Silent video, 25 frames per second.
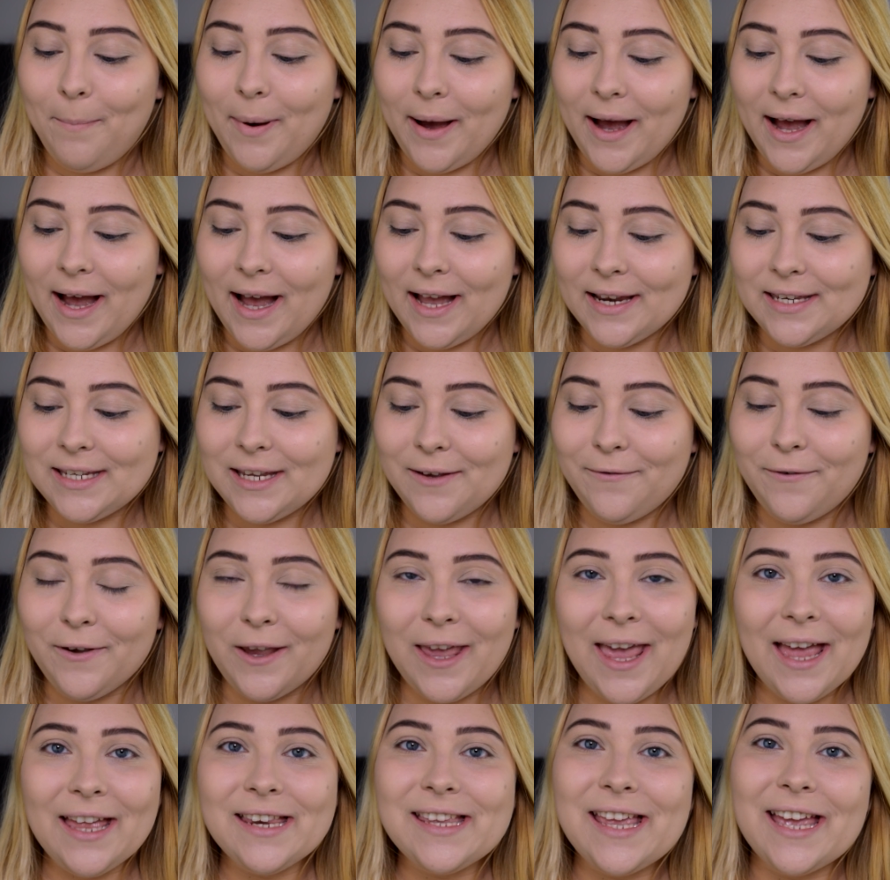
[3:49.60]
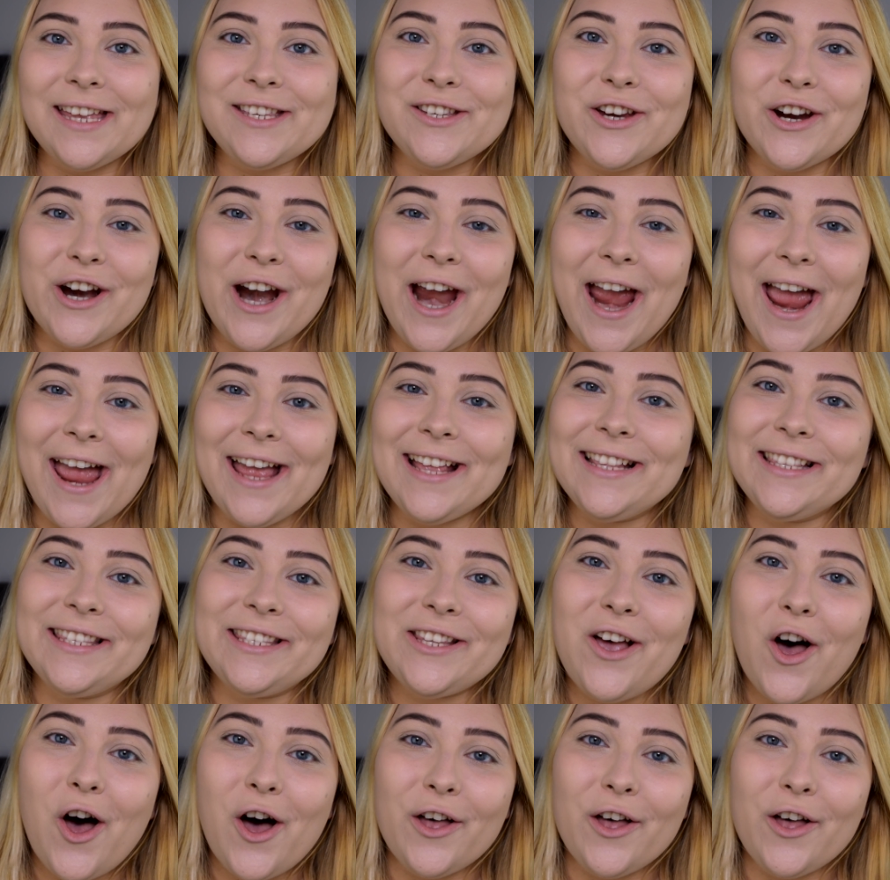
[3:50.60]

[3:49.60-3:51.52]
but if you can't get your hands